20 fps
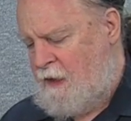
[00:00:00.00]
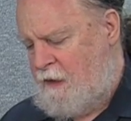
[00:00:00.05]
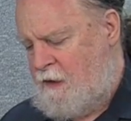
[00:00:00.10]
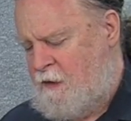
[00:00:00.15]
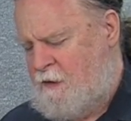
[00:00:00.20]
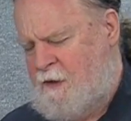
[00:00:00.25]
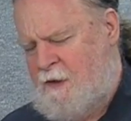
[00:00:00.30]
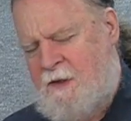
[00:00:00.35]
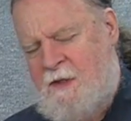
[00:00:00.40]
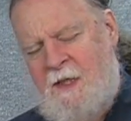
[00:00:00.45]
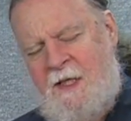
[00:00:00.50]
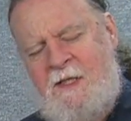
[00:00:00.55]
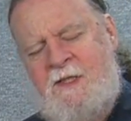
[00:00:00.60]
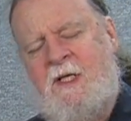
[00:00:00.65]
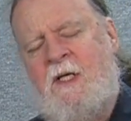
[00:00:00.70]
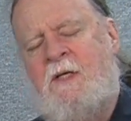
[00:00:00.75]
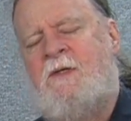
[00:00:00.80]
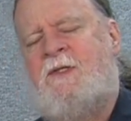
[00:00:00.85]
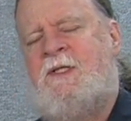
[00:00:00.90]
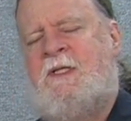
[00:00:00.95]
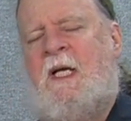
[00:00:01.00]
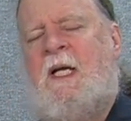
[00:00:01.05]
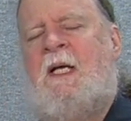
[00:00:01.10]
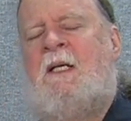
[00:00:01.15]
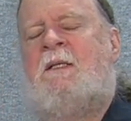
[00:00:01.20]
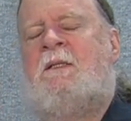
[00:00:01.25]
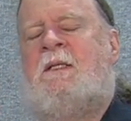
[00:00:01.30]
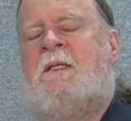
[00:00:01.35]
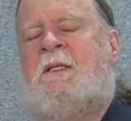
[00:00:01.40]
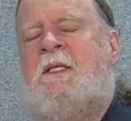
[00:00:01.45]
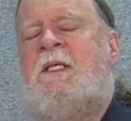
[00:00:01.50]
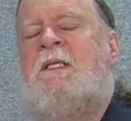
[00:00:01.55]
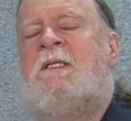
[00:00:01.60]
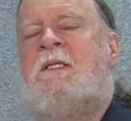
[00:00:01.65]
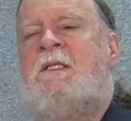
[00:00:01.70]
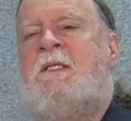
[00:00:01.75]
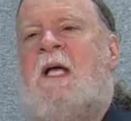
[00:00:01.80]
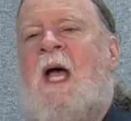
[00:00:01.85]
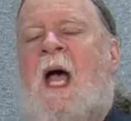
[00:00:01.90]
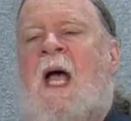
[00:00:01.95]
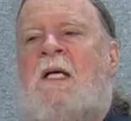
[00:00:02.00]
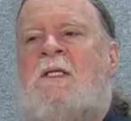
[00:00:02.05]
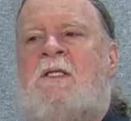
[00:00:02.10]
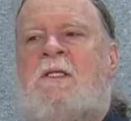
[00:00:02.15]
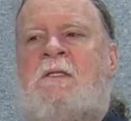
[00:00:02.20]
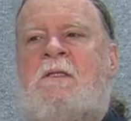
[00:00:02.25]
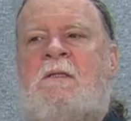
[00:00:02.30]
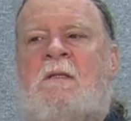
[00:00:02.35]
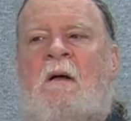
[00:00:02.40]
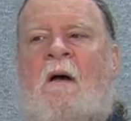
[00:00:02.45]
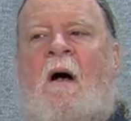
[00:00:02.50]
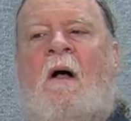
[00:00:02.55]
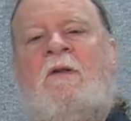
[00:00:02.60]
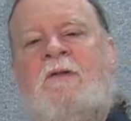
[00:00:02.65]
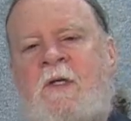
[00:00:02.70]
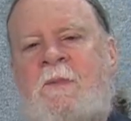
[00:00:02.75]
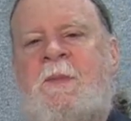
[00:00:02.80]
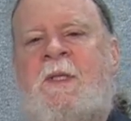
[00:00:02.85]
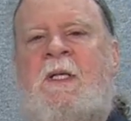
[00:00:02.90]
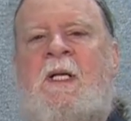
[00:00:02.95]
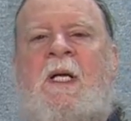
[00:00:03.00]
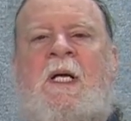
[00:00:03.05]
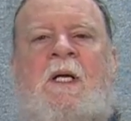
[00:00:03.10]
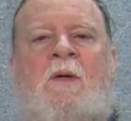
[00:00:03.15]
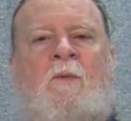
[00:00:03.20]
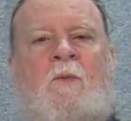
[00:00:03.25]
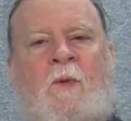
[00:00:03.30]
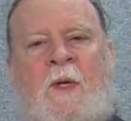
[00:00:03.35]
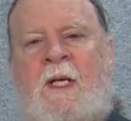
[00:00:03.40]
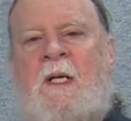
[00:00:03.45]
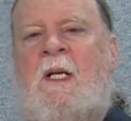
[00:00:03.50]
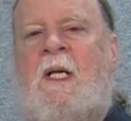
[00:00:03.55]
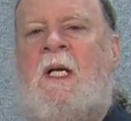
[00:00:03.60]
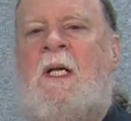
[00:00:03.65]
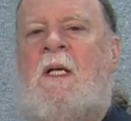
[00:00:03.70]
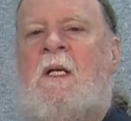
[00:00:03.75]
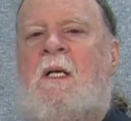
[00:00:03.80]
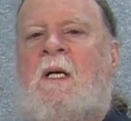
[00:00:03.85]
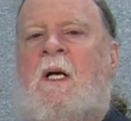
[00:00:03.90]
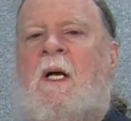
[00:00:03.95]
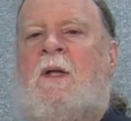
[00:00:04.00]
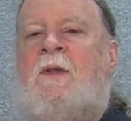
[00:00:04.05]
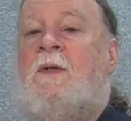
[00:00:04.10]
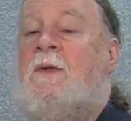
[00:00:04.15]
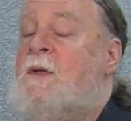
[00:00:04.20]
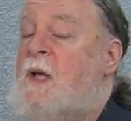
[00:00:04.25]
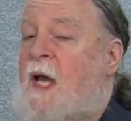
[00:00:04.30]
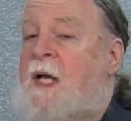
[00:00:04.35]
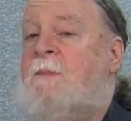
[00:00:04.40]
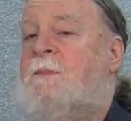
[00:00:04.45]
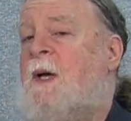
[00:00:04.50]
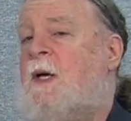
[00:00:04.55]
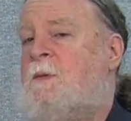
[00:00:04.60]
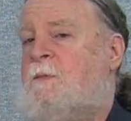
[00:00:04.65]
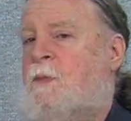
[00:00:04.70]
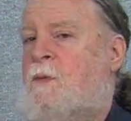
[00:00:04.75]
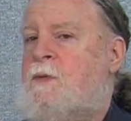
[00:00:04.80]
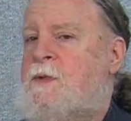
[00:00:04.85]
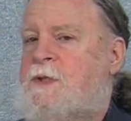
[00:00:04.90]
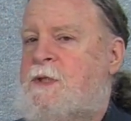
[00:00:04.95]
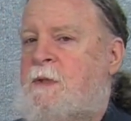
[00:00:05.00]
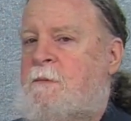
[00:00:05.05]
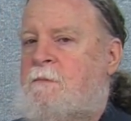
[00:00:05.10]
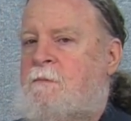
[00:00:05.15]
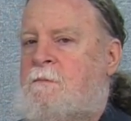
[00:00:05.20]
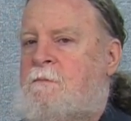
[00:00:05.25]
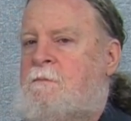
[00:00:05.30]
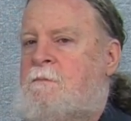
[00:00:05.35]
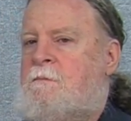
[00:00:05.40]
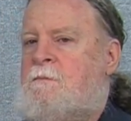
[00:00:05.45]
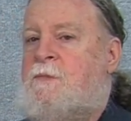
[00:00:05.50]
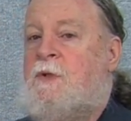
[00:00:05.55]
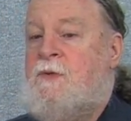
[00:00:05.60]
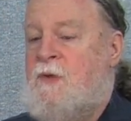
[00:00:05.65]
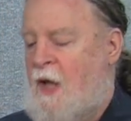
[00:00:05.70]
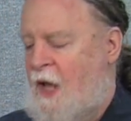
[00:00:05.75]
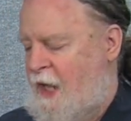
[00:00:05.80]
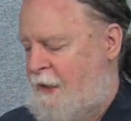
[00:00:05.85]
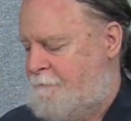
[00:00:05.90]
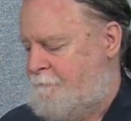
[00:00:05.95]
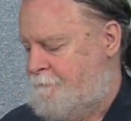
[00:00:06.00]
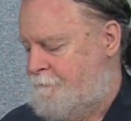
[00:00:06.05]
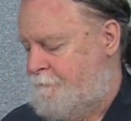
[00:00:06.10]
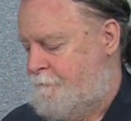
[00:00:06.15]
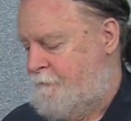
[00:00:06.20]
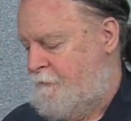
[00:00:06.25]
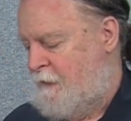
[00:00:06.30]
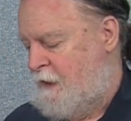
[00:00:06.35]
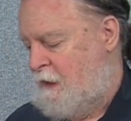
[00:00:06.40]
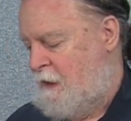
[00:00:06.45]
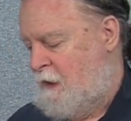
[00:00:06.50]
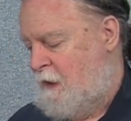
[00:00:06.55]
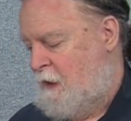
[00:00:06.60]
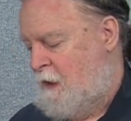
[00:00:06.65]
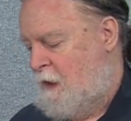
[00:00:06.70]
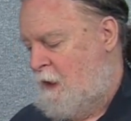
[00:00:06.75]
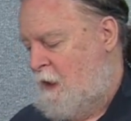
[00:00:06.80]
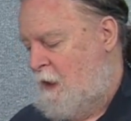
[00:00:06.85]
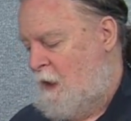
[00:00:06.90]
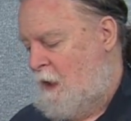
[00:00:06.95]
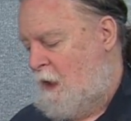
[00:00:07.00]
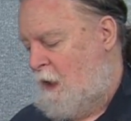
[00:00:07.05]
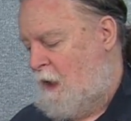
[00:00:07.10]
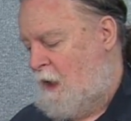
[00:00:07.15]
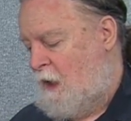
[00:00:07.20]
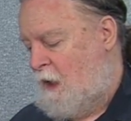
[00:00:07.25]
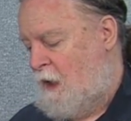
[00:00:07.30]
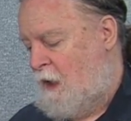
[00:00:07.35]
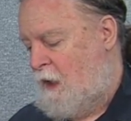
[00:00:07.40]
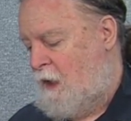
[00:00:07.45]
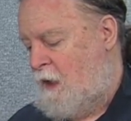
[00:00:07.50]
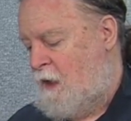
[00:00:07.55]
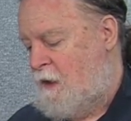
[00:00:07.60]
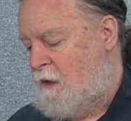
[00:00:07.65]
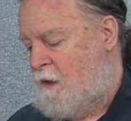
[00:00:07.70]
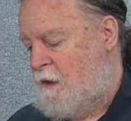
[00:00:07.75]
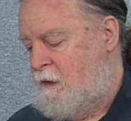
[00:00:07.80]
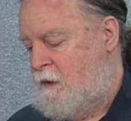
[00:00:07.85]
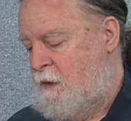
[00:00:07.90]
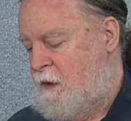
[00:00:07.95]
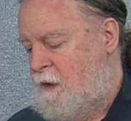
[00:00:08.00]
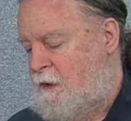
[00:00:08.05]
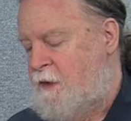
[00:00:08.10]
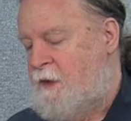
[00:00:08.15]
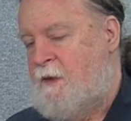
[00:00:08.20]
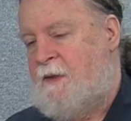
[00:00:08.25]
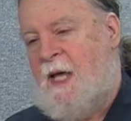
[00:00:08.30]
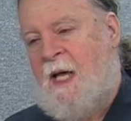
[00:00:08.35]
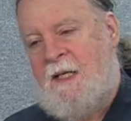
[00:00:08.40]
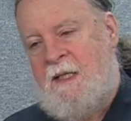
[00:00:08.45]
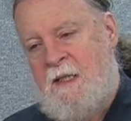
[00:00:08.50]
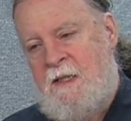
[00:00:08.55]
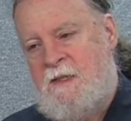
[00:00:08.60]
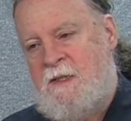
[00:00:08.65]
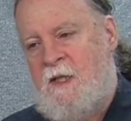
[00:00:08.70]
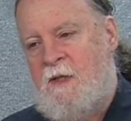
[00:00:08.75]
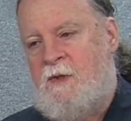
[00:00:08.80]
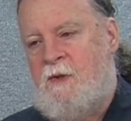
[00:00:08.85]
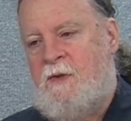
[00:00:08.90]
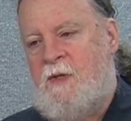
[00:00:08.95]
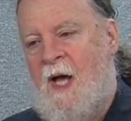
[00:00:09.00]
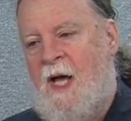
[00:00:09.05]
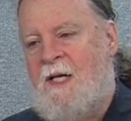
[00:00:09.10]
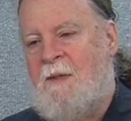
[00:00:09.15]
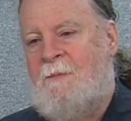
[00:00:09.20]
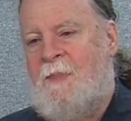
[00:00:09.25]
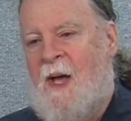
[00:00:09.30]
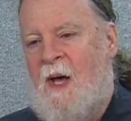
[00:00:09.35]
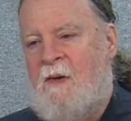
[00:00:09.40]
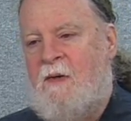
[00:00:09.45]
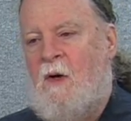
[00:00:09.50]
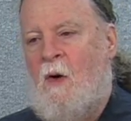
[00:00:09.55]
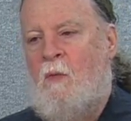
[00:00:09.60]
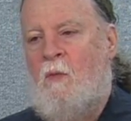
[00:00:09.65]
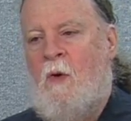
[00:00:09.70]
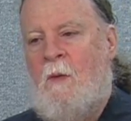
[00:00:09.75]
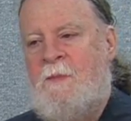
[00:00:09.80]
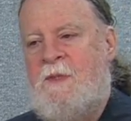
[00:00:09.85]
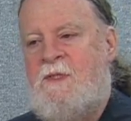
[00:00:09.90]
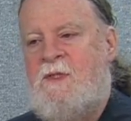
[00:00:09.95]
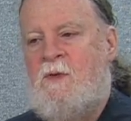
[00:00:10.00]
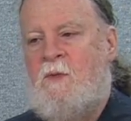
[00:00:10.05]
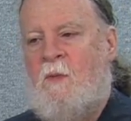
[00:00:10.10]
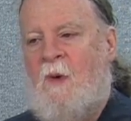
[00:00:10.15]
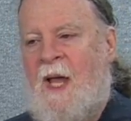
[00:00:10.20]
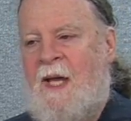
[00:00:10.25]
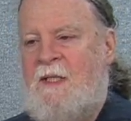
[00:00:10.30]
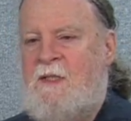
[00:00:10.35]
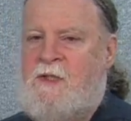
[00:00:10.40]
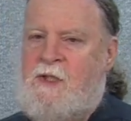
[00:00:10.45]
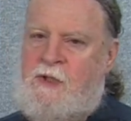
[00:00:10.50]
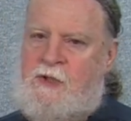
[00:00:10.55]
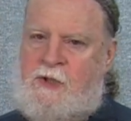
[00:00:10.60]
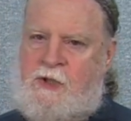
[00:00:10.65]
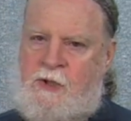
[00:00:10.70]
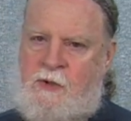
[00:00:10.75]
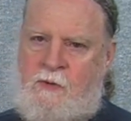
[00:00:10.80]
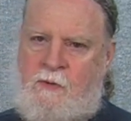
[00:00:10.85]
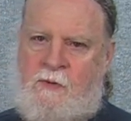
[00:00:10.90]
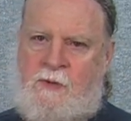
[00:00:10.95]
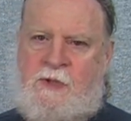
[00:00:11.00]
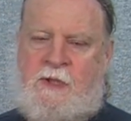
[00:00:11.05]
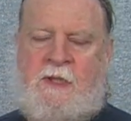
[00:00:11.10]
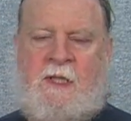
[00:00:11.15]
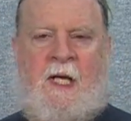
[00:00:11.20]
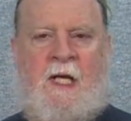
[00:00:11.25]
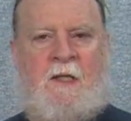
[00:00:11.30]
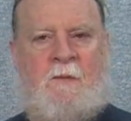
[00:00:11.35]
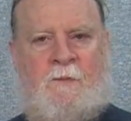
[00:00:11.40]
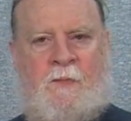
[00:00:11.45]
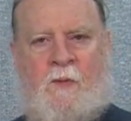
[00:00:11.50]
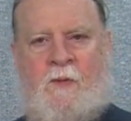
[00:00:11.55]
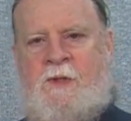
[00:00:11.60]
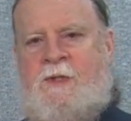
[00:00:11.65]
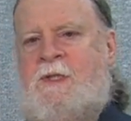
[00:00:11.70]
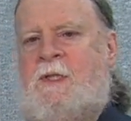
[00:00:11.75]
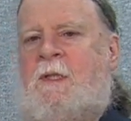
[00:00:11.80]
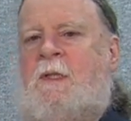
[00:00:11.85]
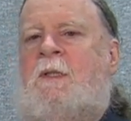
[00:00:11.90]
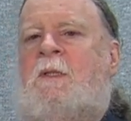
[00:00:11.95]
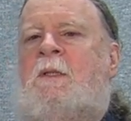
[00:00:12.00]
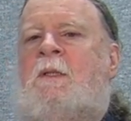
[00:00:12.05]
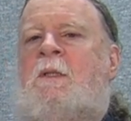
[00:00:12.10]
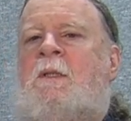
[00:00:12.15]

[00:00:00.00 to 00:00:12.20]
you, you need to understand that these attacks ultimately, really, they're not about abortion. They're not. Uh, th- that is, they're not about a woman's right to choose an abortion.